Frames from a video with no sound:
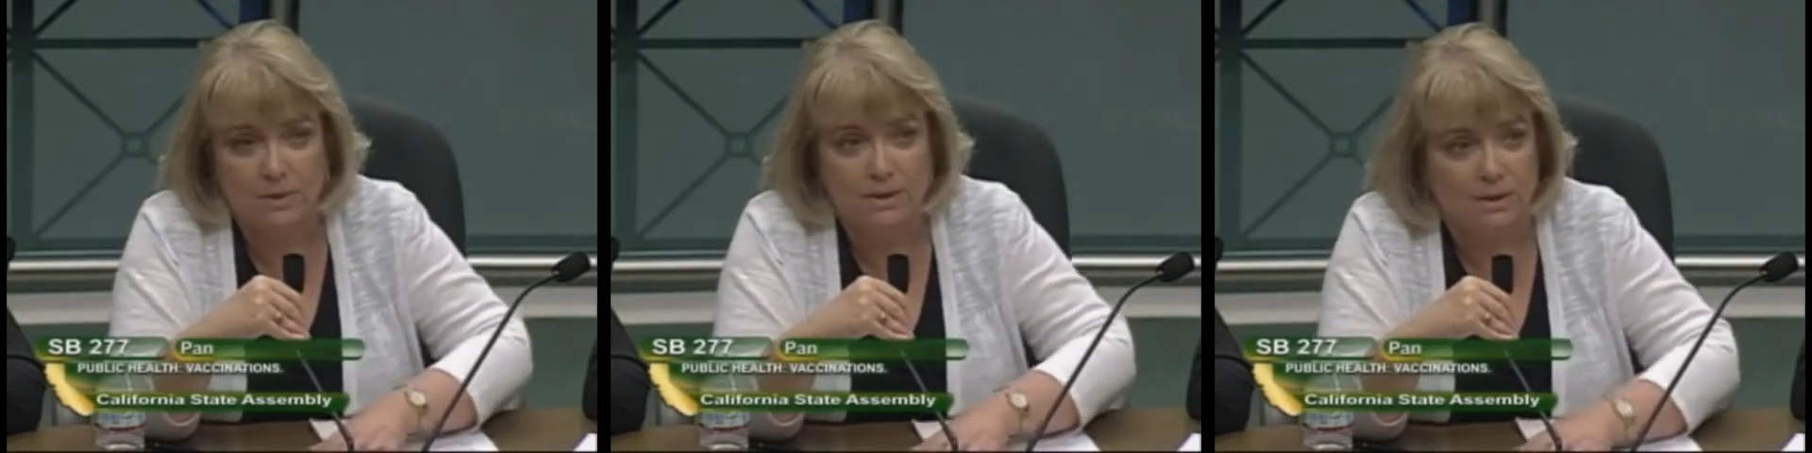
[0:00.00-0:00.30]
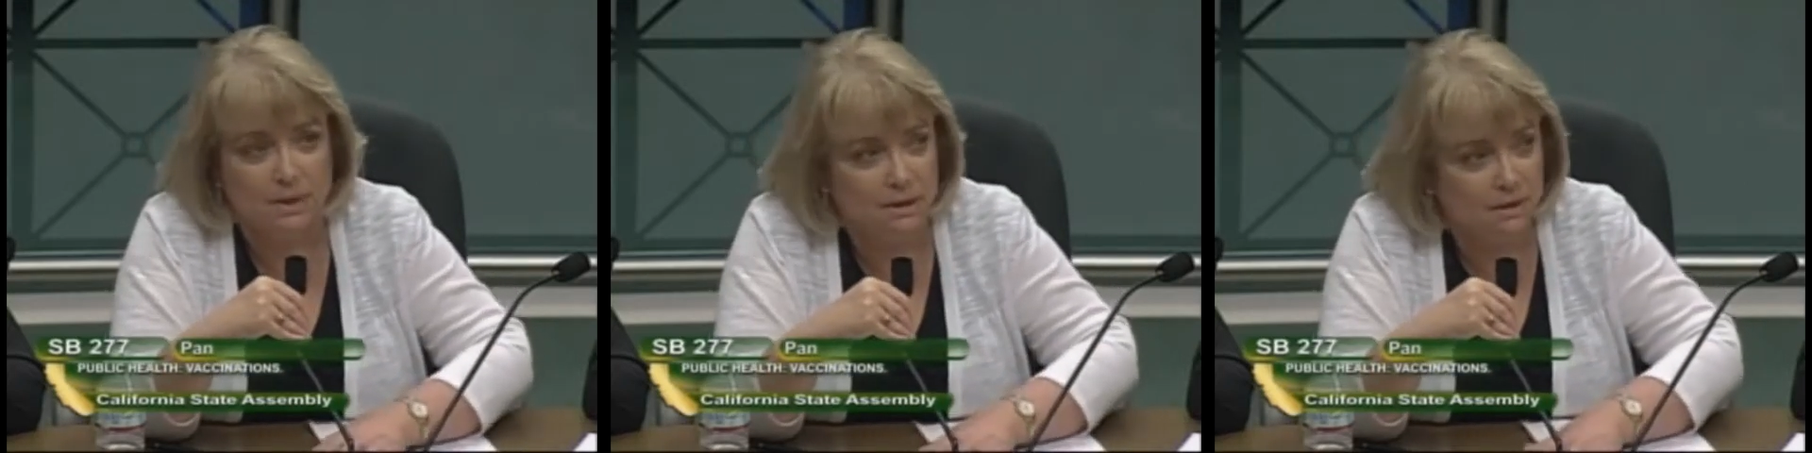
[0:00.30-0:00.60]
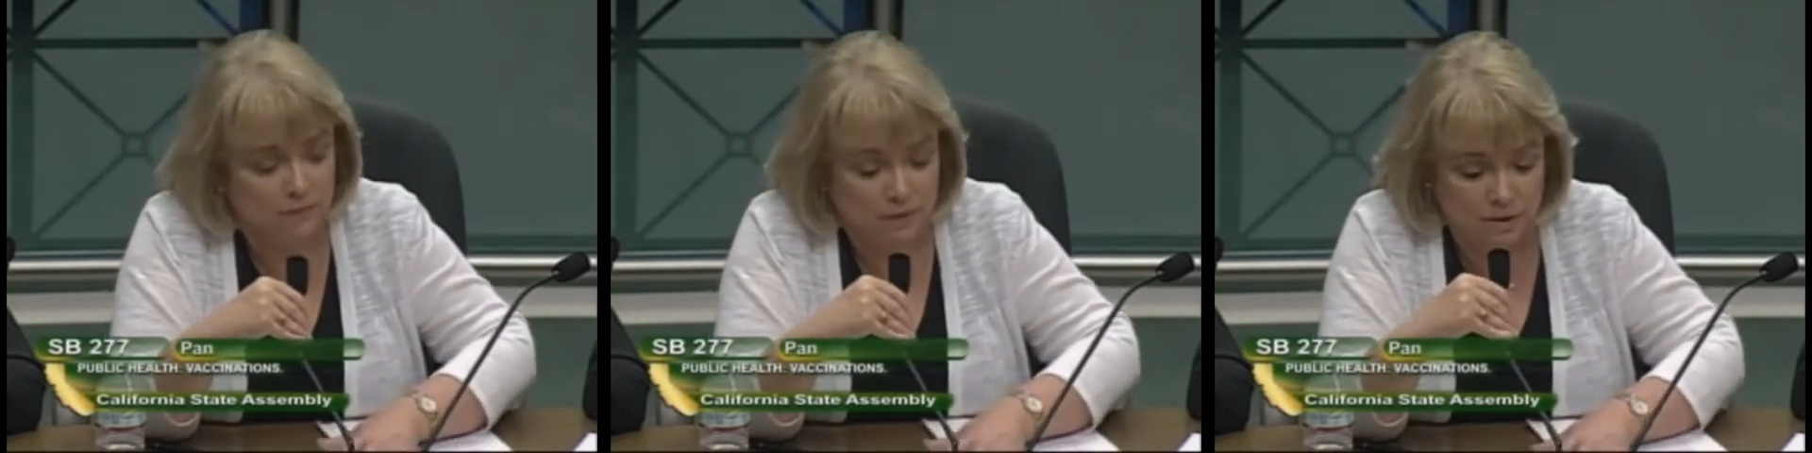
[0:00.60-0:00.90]
with this
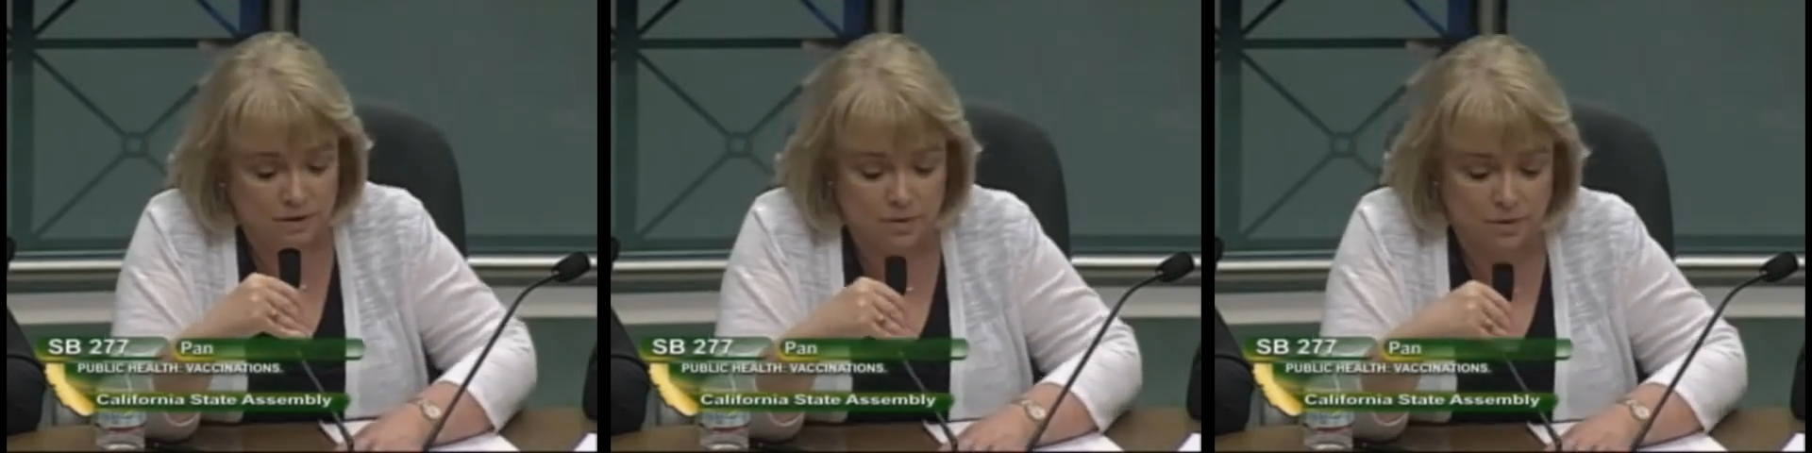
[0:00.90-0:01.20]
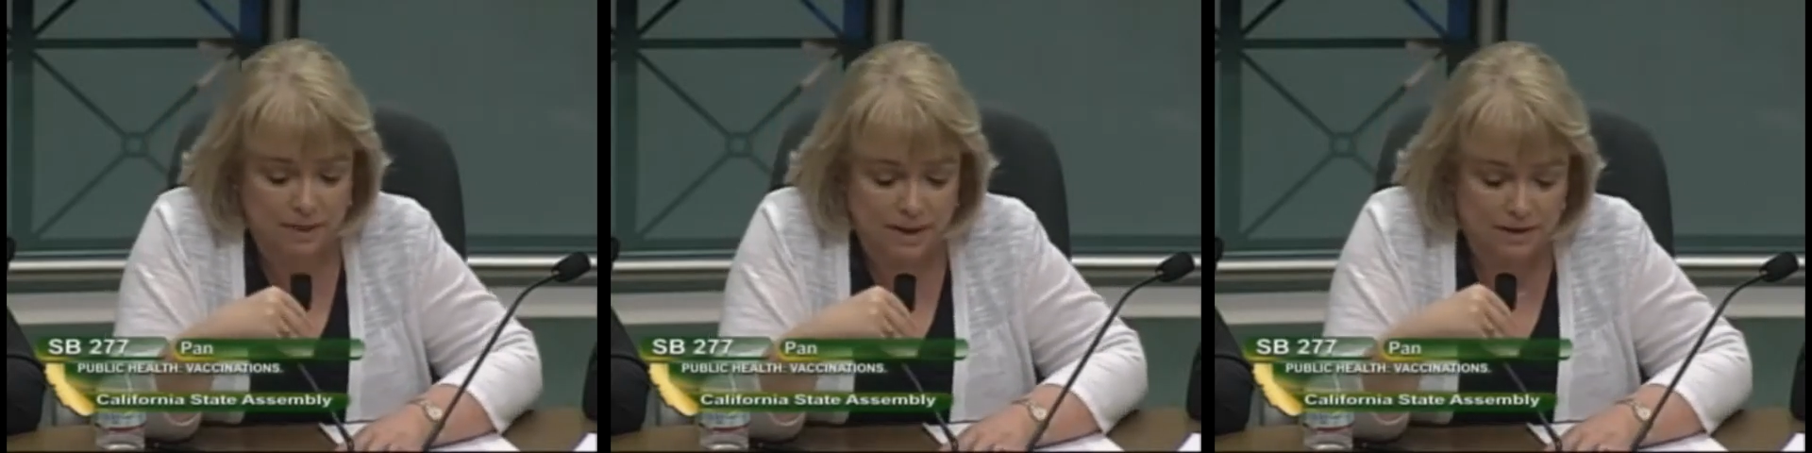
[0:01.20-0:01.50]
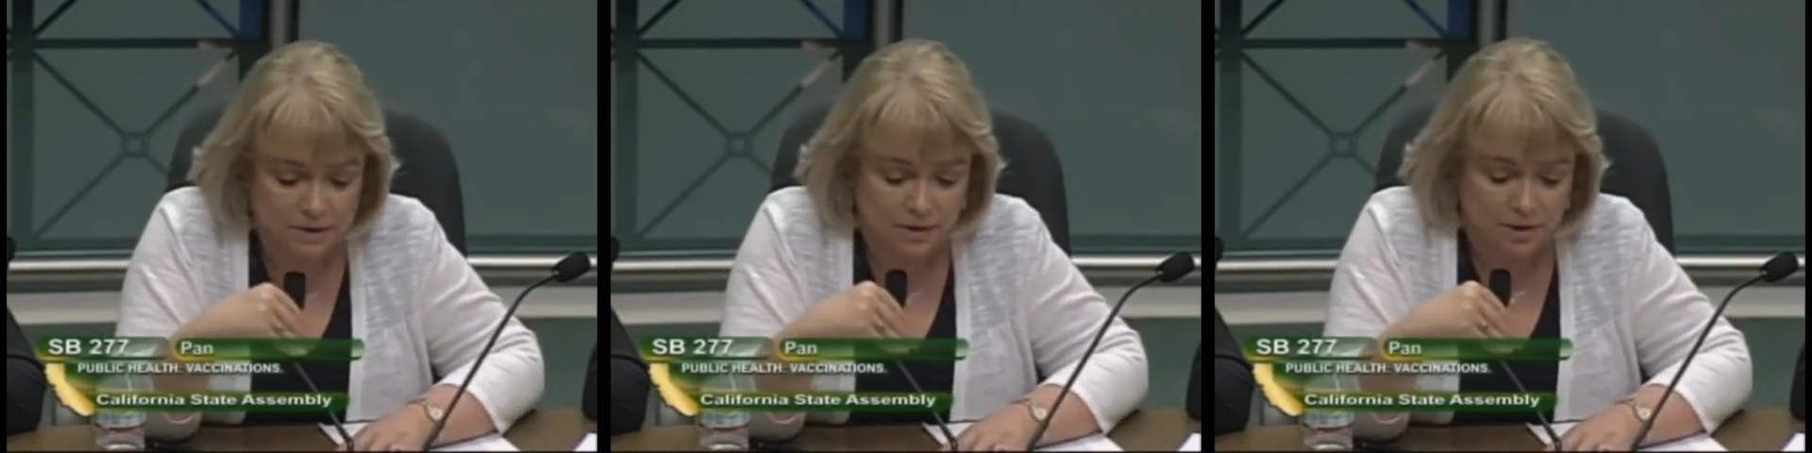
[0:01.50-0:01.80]
inconvenient truth
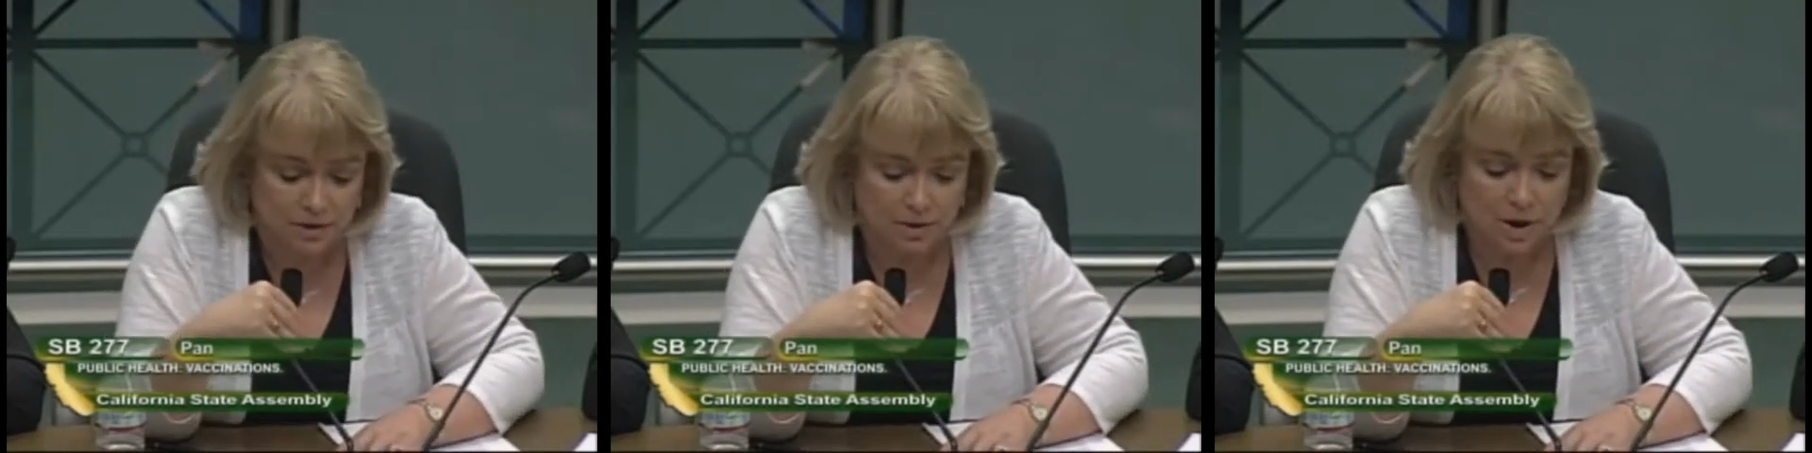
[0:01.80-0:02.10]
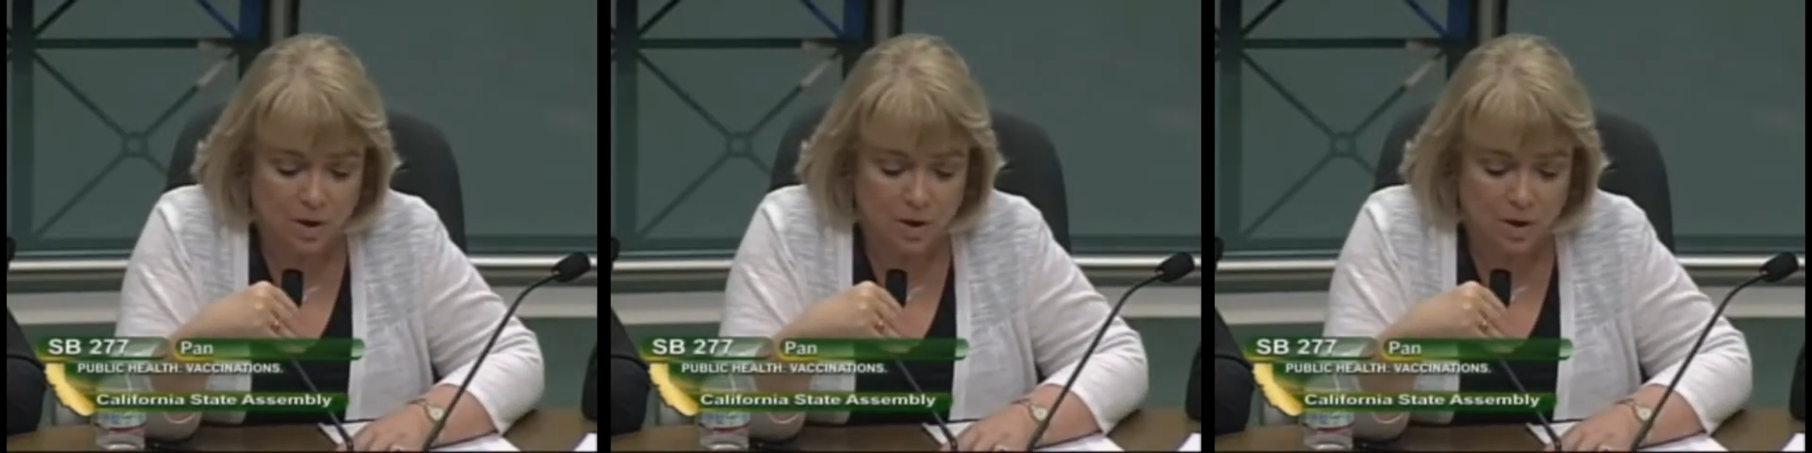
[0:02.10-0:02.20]
last year